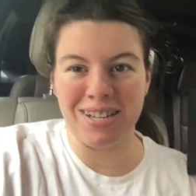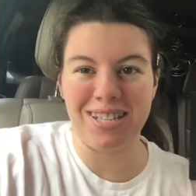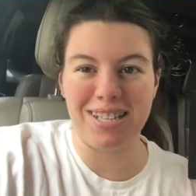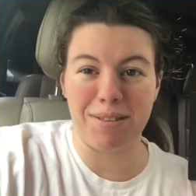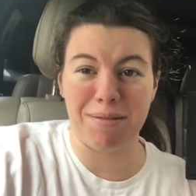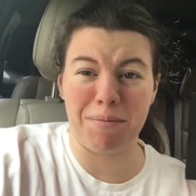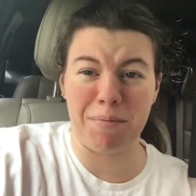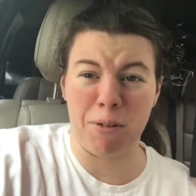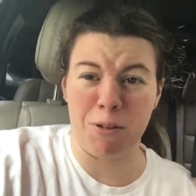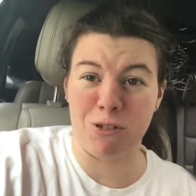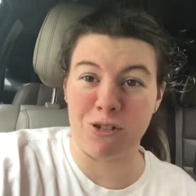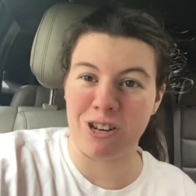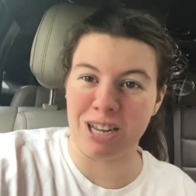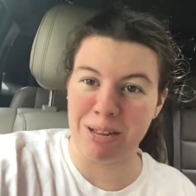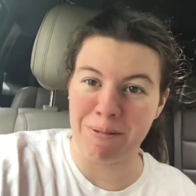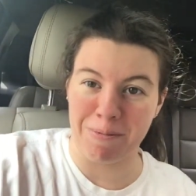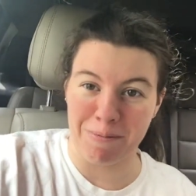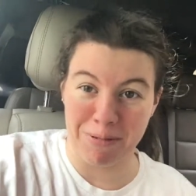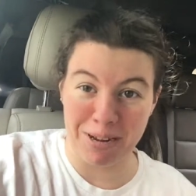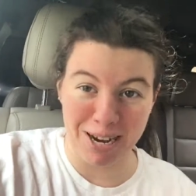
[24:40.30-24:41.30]
myself
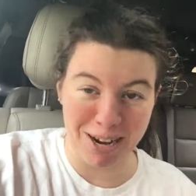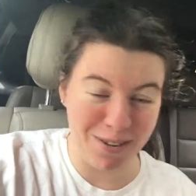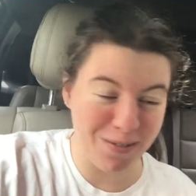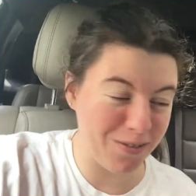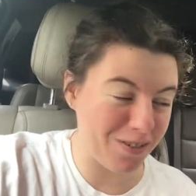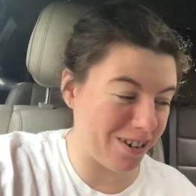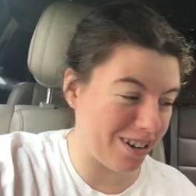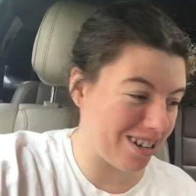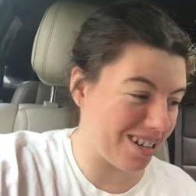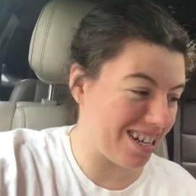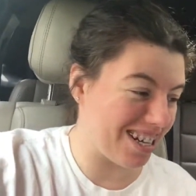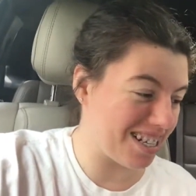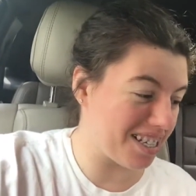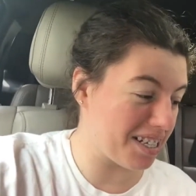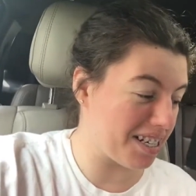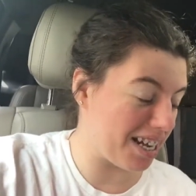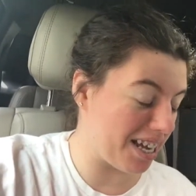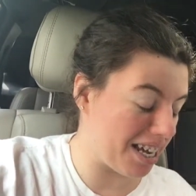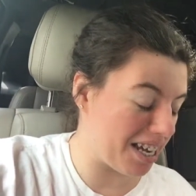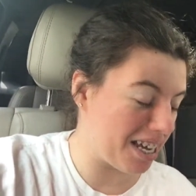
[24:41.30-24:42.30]
emotionally prepared for it
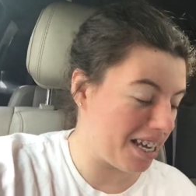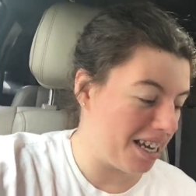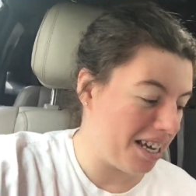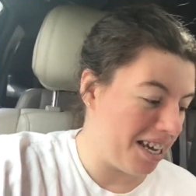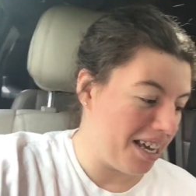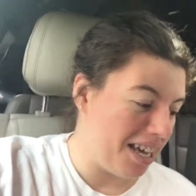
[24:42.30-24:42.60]
last night